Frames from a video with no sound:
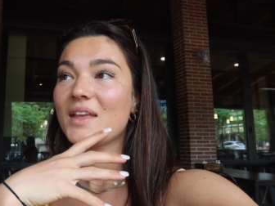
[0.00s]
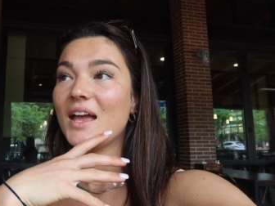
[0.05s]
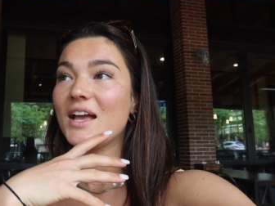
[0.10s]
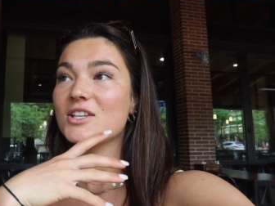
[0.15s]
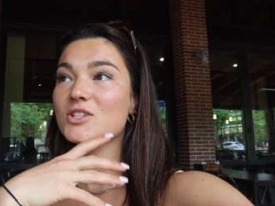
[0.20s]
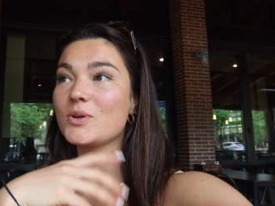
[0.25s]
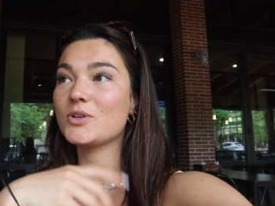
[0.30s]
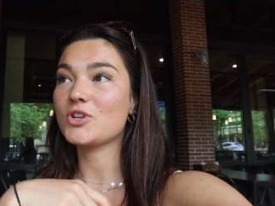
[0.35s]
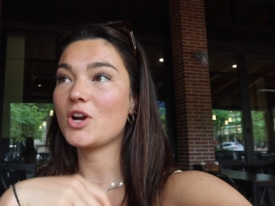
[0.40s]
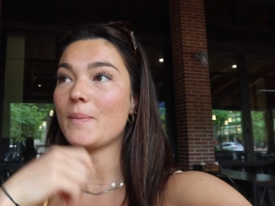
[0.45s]
And
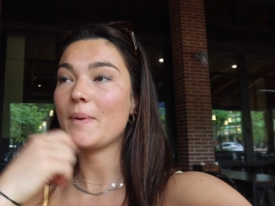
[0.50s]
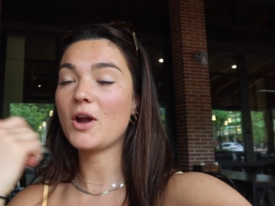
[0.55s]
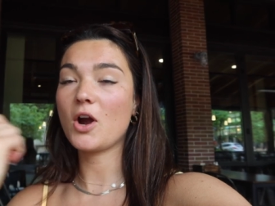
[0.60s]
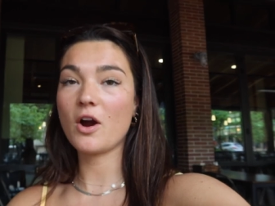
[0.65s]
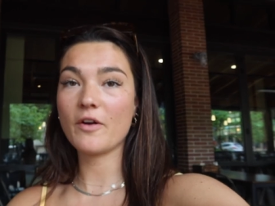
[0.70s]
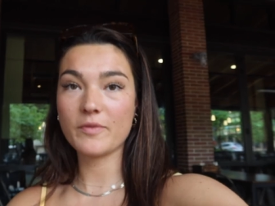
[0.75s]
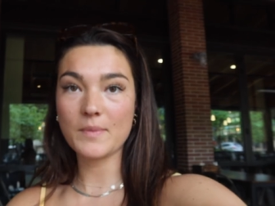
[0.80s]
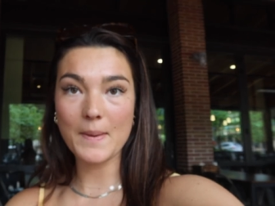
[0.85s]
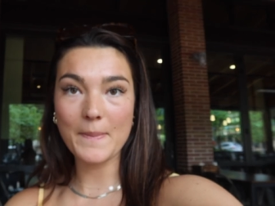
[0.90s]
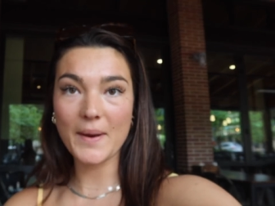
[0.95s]
so I dropped my
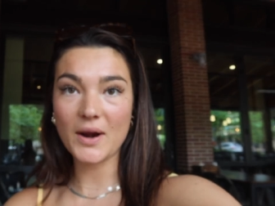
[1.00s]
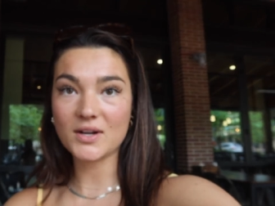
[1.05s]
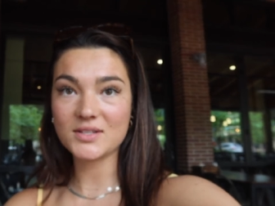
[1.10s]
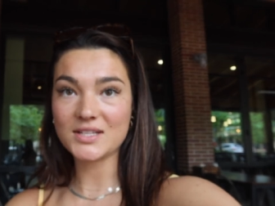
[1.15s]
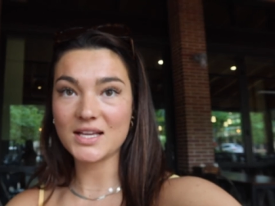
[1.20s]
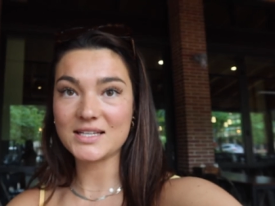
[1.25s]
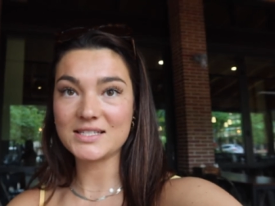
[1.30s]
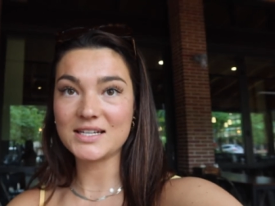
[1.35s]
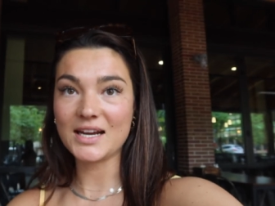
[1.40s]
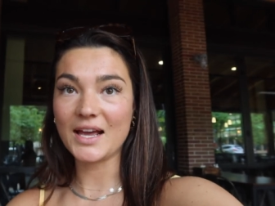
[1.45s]
car for my parents
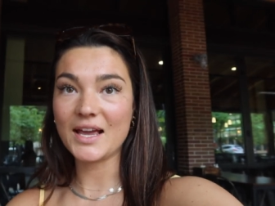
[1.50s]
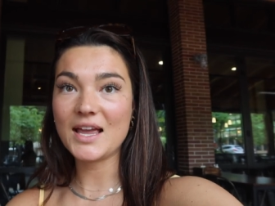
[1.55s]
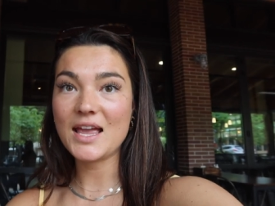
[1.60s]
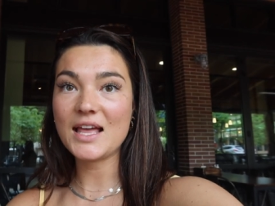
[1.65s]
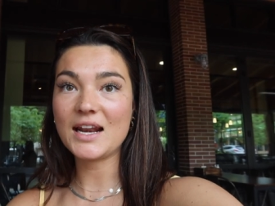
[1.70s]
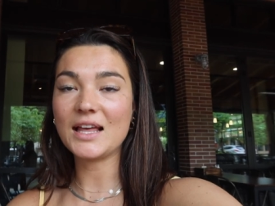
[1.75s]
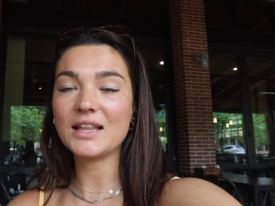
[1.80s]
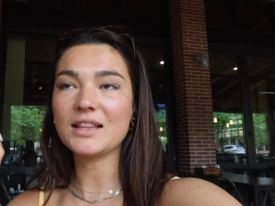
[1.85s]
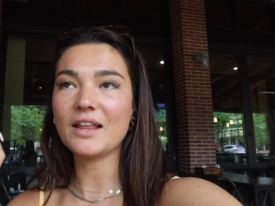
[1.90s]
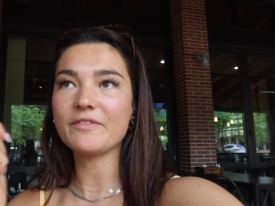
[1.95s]
last night
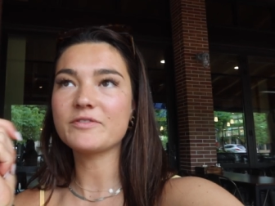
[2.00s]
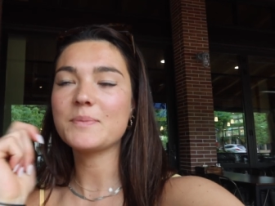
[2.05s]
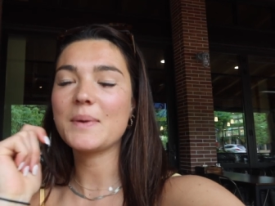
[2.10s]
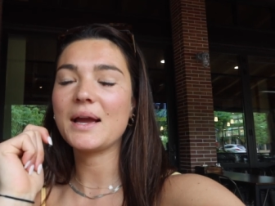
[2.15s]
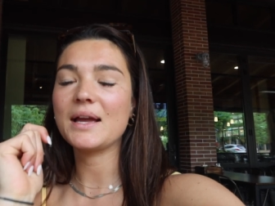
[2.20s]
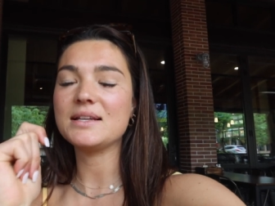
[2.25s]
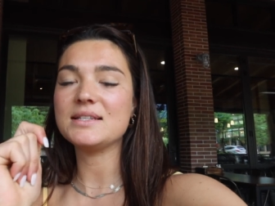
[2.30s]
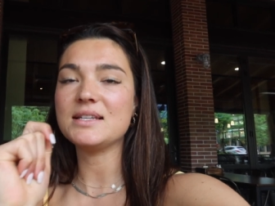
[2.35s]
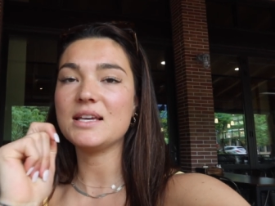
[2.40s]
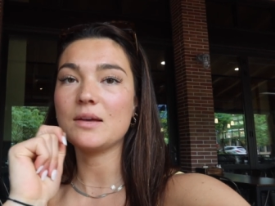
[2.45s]
and I left my
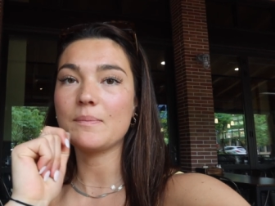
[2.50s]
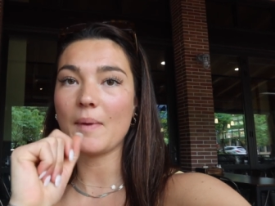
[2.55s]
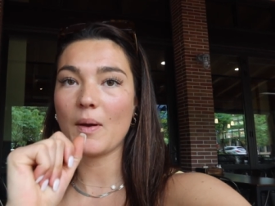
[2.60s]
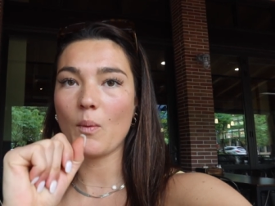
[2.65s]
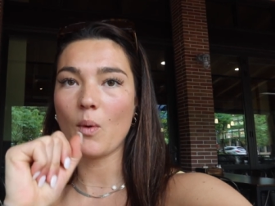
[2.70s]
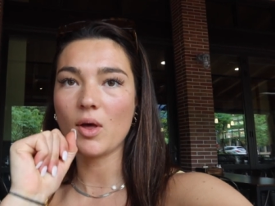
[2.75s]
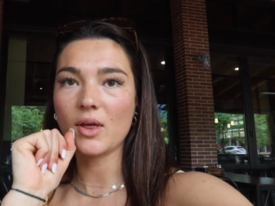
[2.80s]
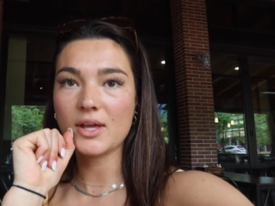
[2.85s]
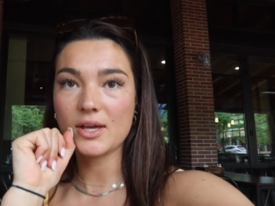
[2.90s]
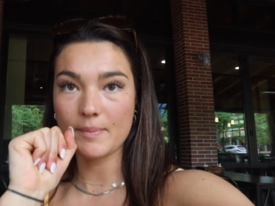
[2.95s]
ID and my
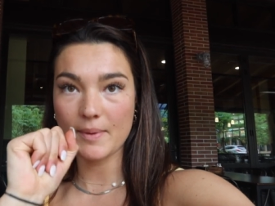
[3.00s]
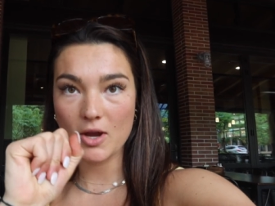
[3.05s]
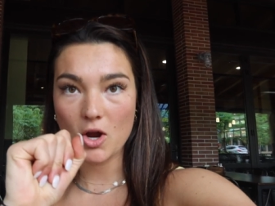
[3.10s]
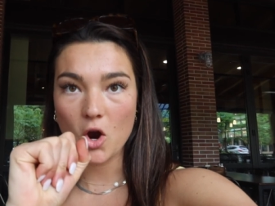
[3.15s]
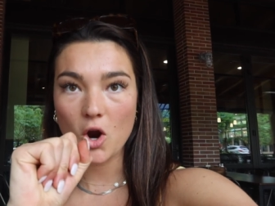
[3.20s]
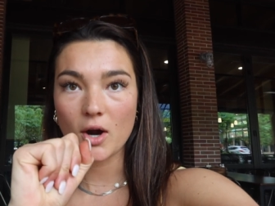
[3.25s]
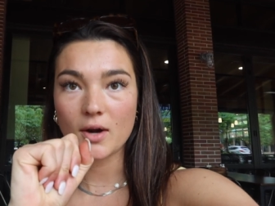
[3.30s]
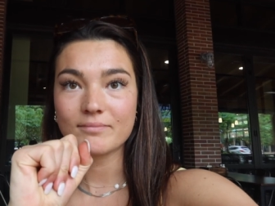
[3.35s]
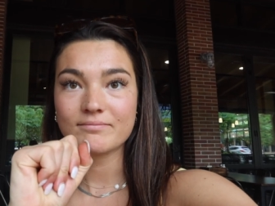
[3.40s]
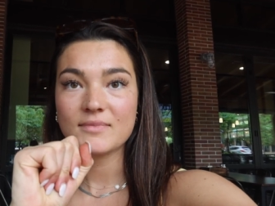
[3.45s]
wallet in my
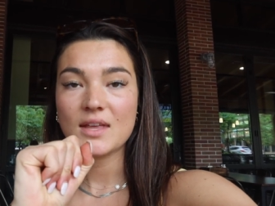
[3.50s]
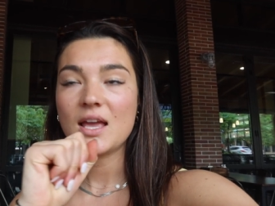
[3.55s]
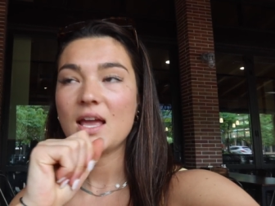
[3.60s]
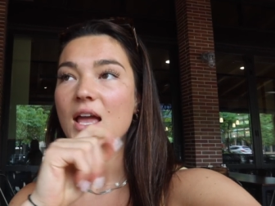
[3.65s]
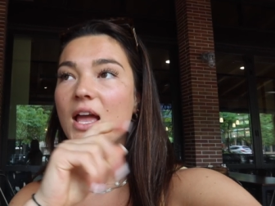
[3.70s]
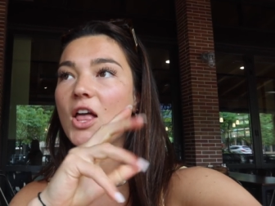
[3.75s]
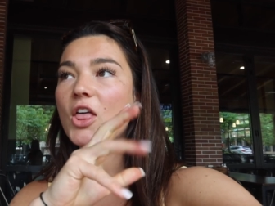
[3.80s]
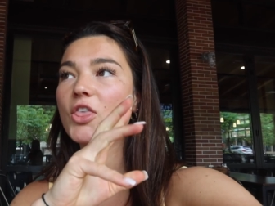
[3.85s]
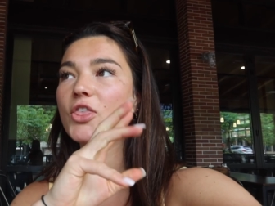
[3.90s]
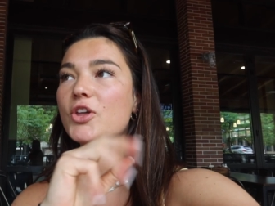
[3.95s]
car.
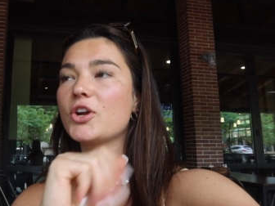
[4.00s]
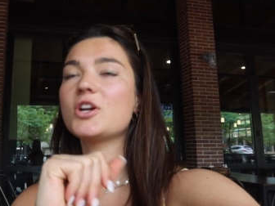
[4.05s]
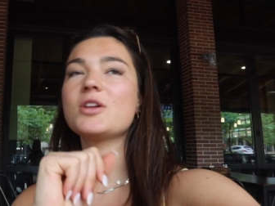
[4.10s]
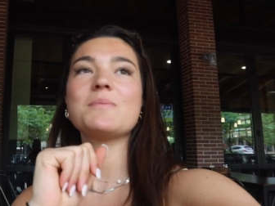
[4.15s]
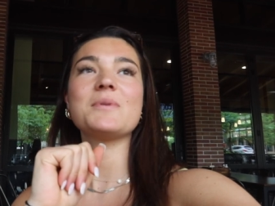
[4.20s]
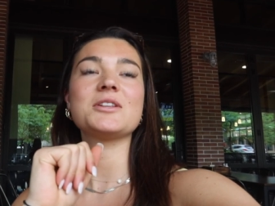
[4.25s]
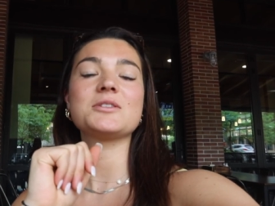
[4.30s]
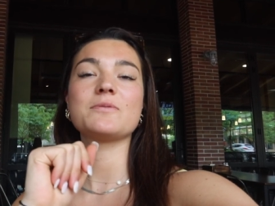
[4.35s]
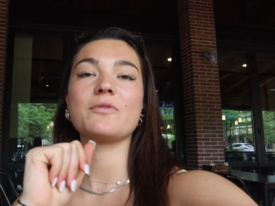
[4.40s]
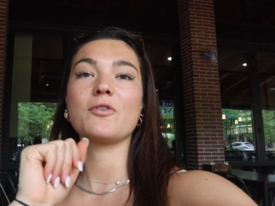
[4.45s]
30
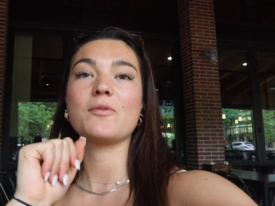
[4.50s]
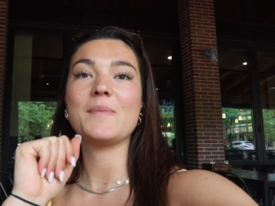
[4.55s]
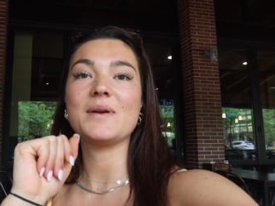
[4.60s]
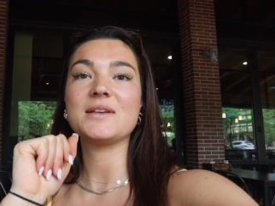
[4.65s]
minutes before